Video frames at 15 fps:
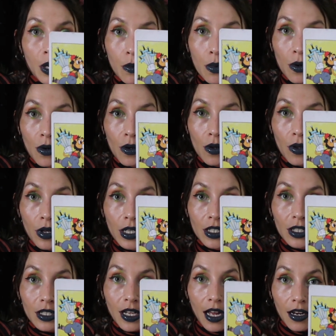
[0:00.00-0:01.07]
people and
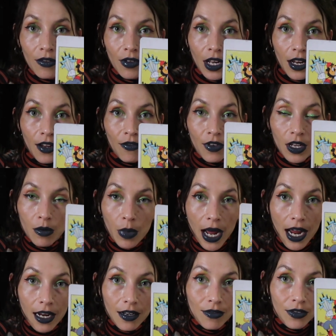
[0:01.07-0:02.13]
just kind of getting
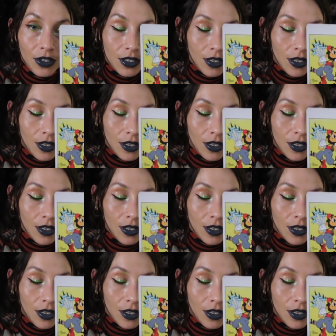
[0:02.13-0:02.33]
feedback for